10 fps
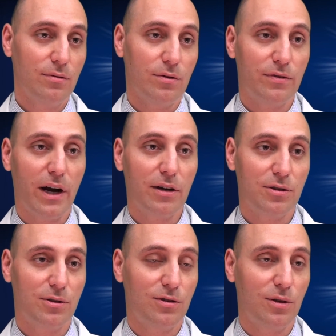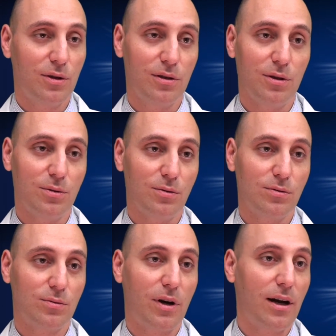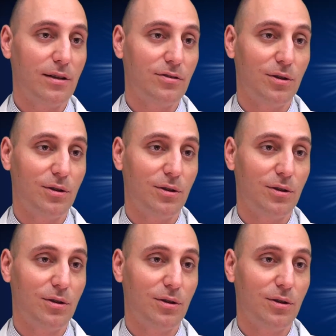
For fractures, you can use rods,